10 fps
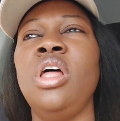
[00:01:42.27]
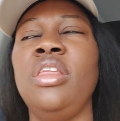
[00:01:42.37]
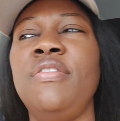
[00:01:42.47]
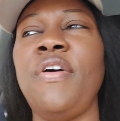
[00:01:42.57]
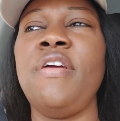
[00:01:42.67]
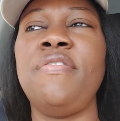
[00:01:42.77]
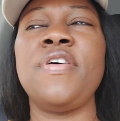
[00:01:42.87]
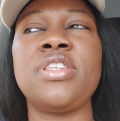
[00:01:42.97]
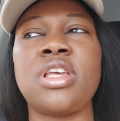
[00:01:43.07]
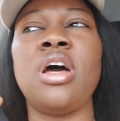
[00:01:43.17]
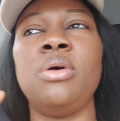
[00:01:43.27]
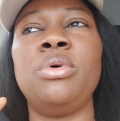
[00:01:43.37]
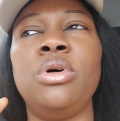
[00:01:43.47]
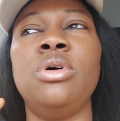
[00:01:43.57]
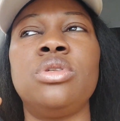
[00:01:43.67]
The very first car we
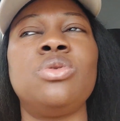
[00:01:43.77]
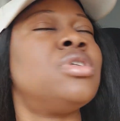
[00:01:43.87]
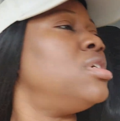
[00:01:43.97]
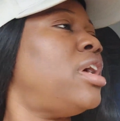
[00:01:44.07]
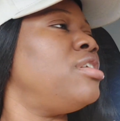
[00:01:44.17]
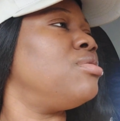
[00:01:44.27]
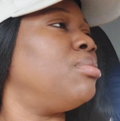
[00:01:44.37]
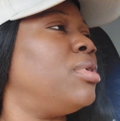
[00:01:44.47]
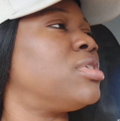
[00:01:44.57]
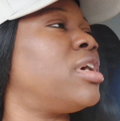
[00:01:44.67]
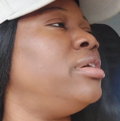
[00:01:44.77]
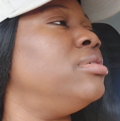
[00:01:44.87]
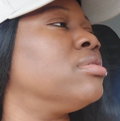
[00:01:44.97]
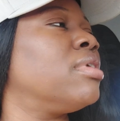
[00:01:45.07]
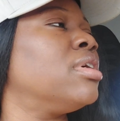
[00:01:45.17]
got was in Malta
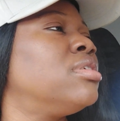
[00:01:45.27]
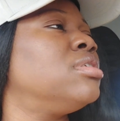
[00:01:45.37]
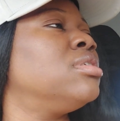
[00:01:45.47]
used, right?